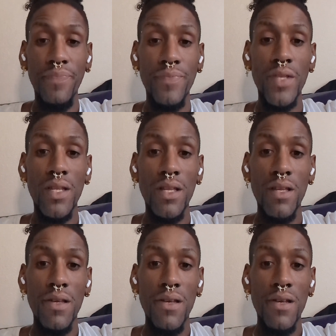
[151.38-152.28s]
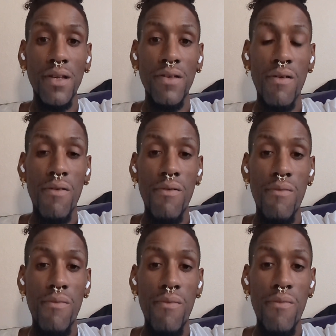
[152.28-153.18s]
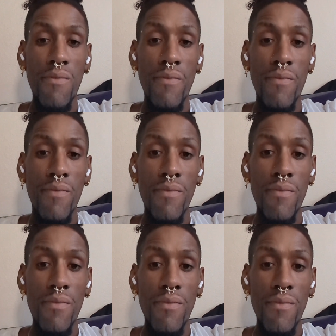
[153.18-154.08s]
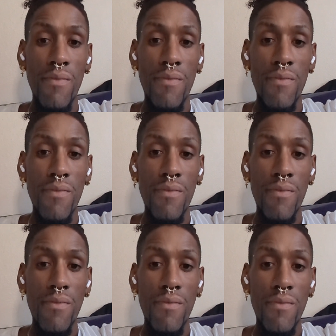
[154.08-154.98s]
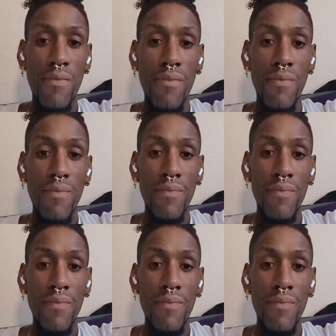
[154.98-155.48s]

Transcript: (silence)